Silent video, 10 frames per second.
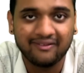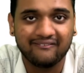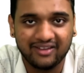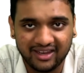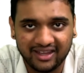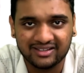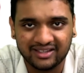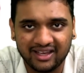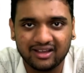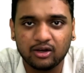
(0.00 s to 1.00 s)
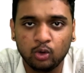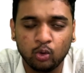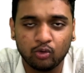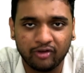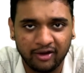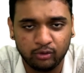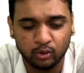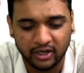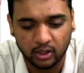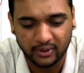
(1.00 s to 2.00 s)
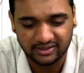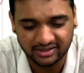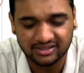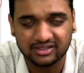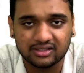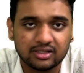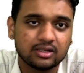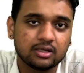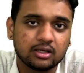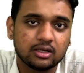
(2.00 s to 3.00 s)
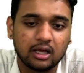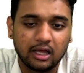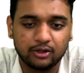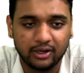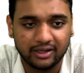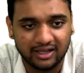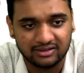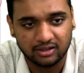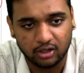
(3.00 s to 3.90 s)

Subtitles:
Very easy. Do 5 to 10 questions and then get the answer.